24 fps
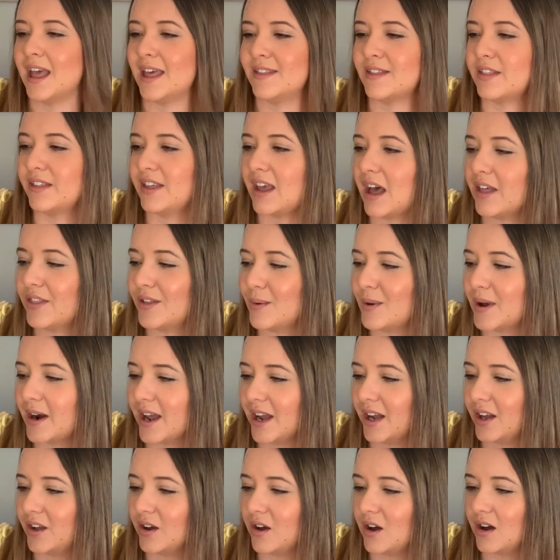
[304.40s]
And then the other one
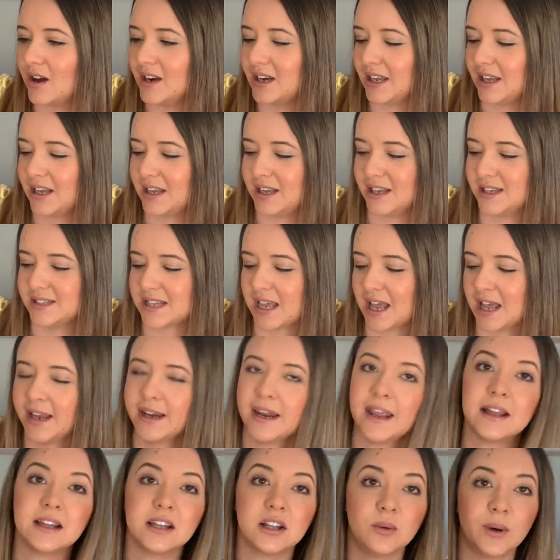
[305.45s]
I got is an
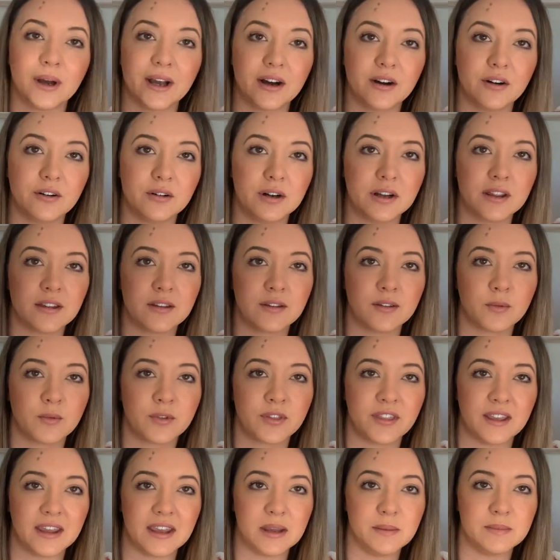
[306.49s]
LOL
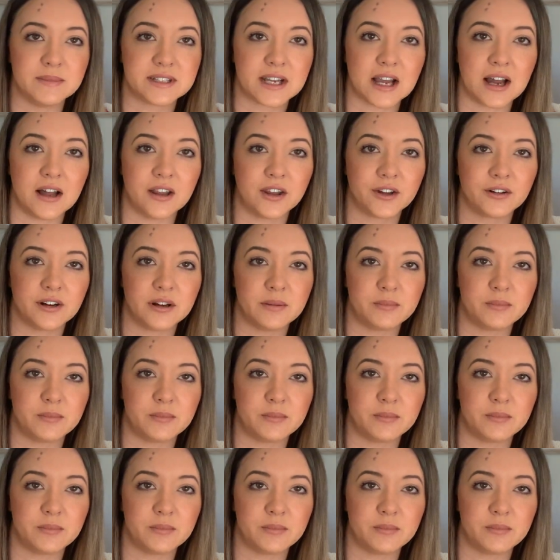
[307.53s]
themed coloring